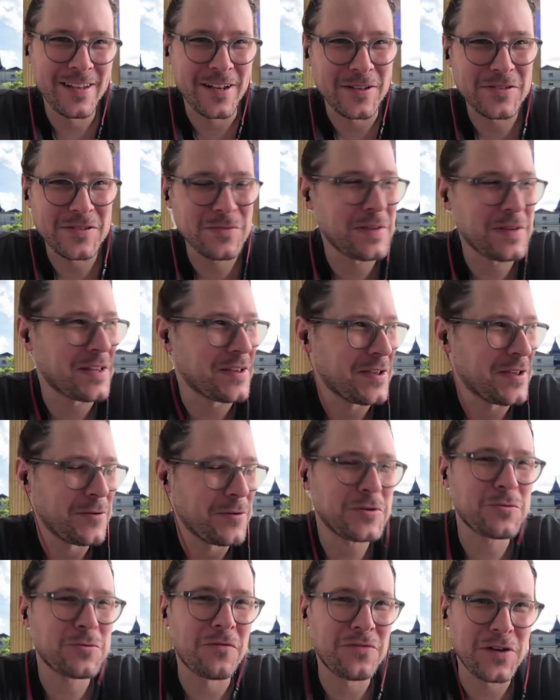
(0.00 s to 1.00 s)
you know it's a bit of
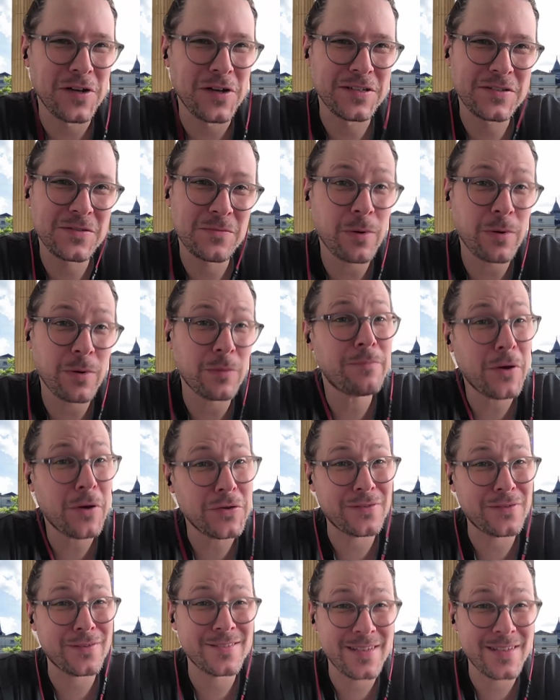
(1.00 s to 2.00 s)
which one first? Probably
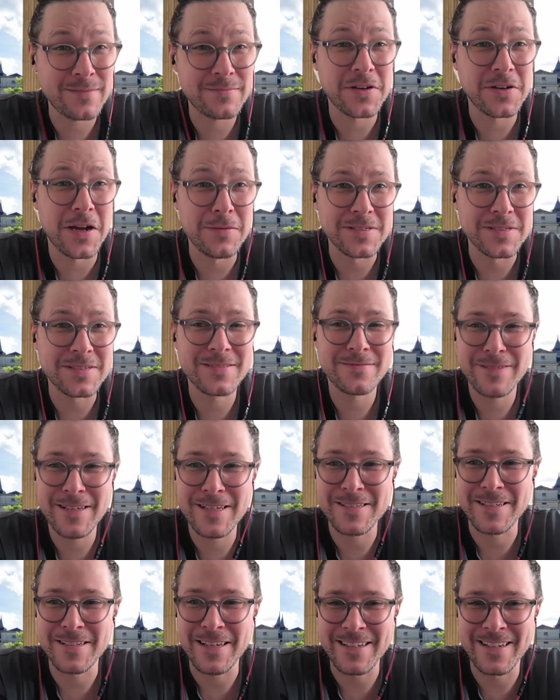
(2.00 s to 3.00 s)
both at the same time is
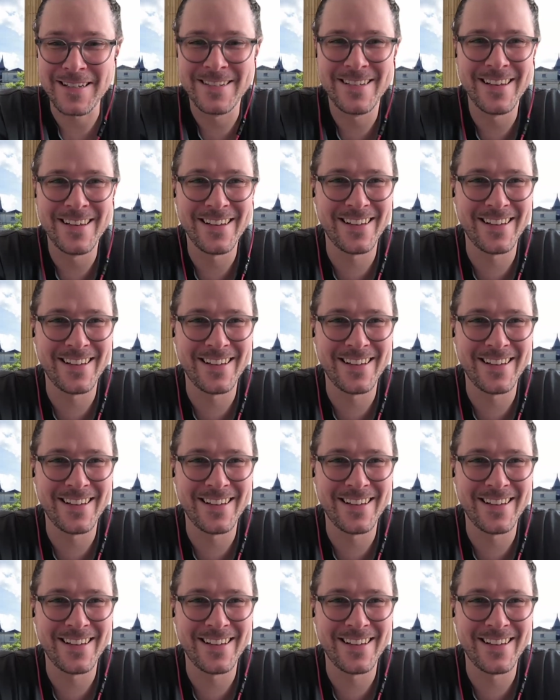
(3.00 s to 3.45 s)
is needed.